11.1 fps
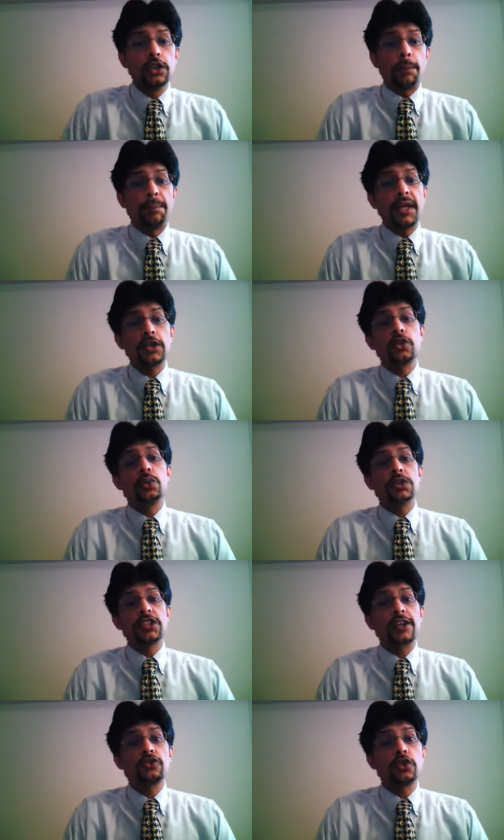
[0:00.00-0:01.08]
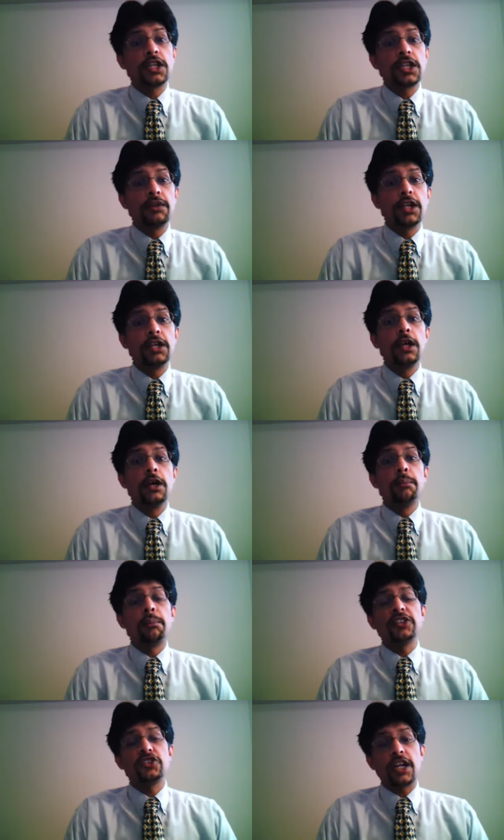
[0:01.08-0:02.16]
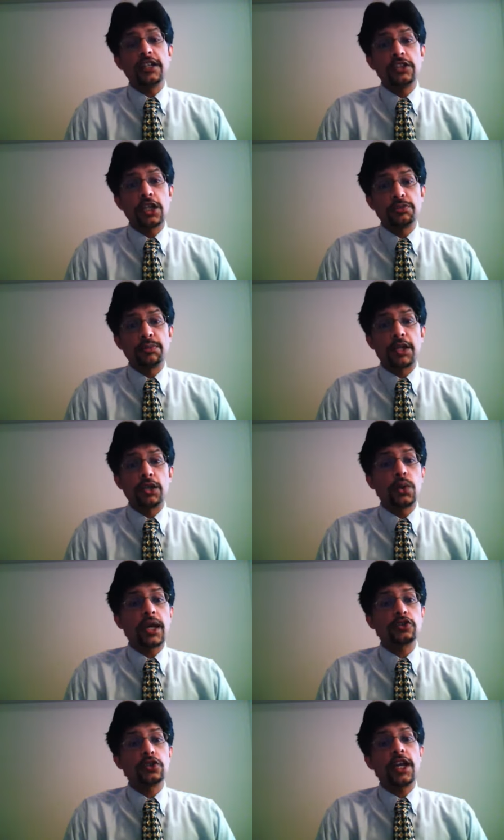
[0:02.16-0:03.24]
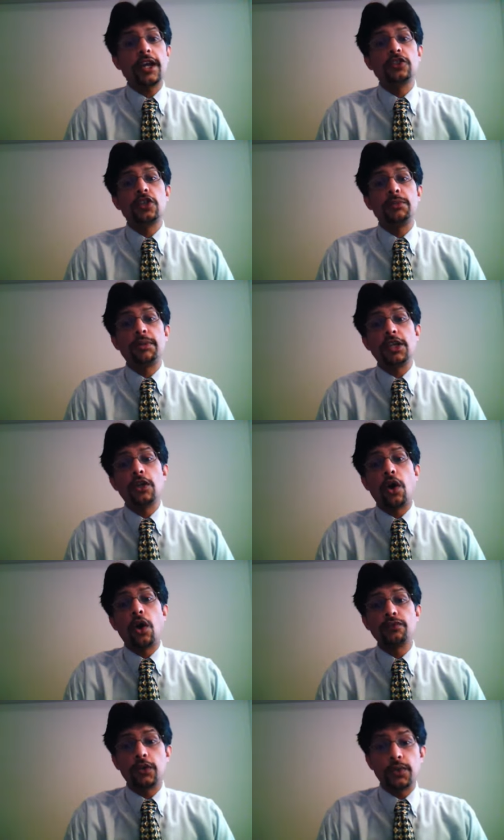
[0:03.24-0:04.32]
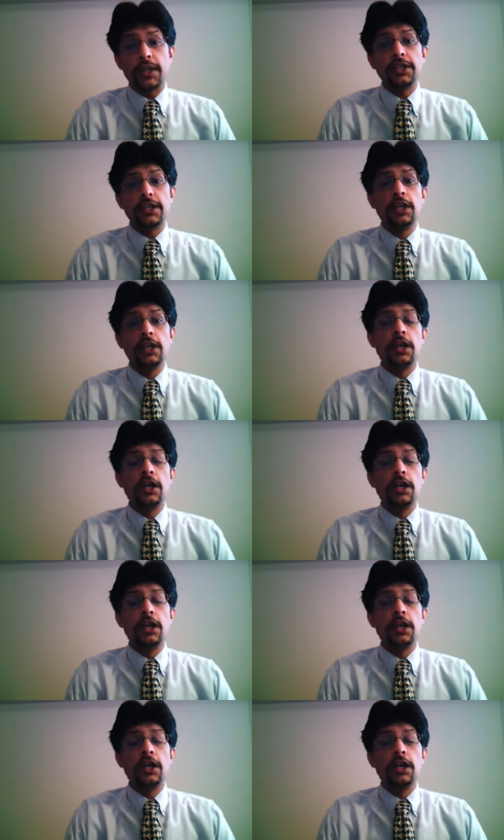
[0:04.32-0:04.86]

the breakthrough was actually given by Saeed Ajmal, who actually had Thirimanne gone for 20